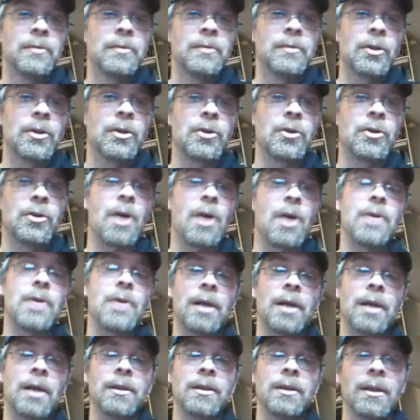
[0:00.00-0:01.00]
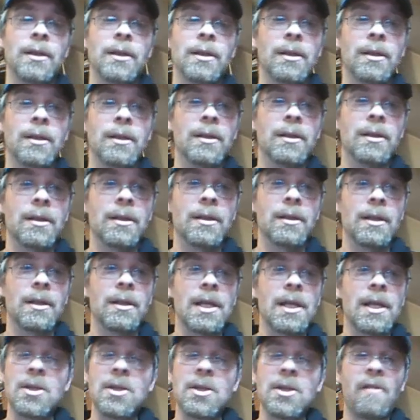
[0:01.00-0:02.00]
Kroner
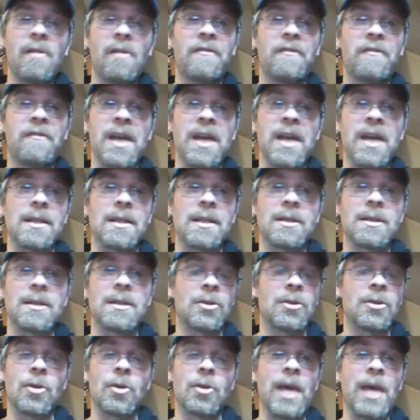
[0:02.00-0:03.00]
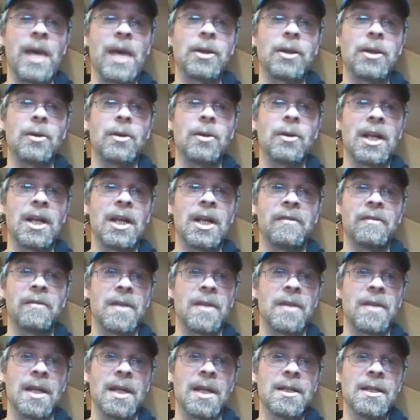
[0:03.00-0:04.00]
is not fit to talk about nuclear
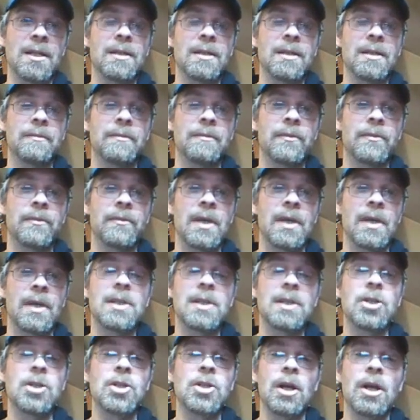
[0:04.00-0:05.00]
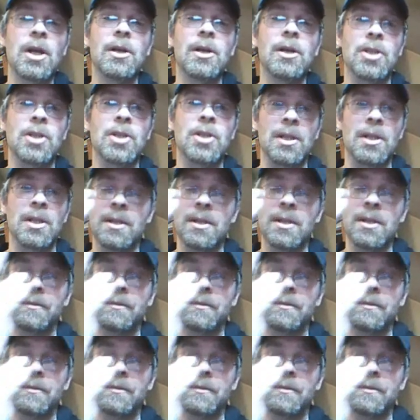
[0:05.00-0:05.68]
physics. He's a geologist.